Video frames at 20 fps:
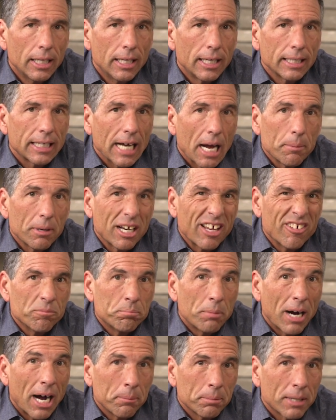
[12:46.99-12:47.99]
a guy by the name of
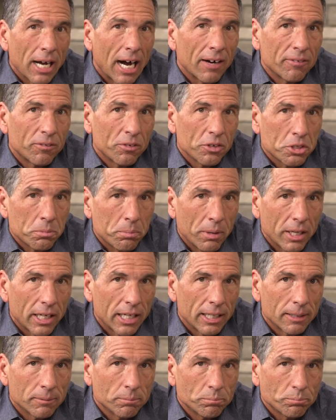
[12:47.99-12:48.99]
Bob Goff was
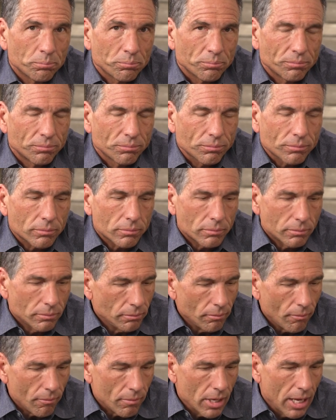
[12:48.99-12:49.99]
speaking.
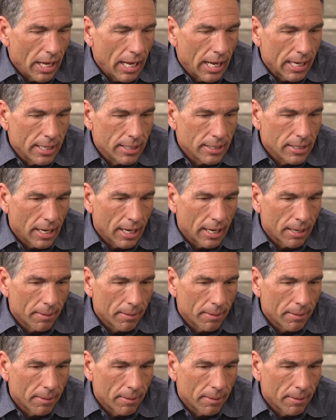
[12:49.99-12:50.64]
And